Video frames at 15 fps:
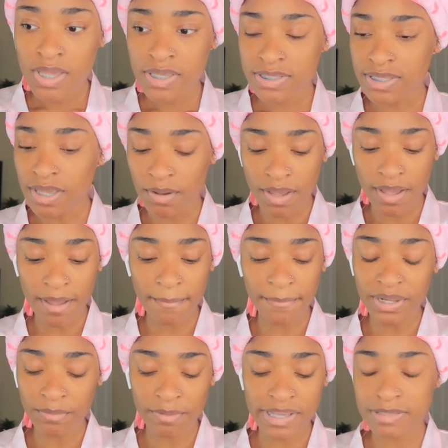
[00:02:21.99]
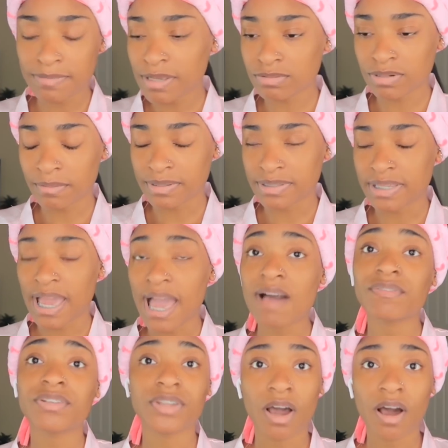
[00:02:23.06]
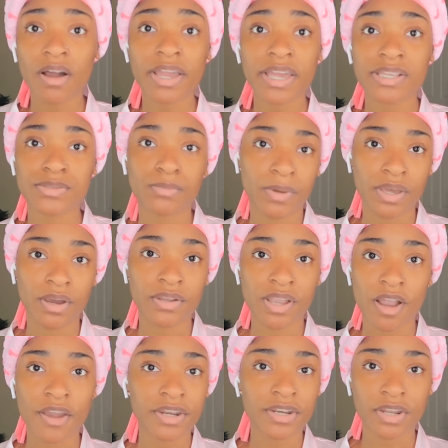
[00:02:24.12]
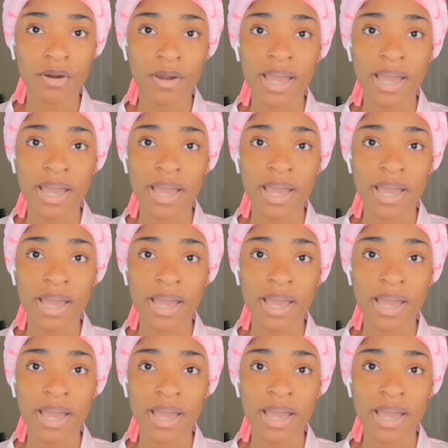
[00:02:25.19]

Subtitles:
So anyways, that's what I was saying. I have a dog as well, you already know.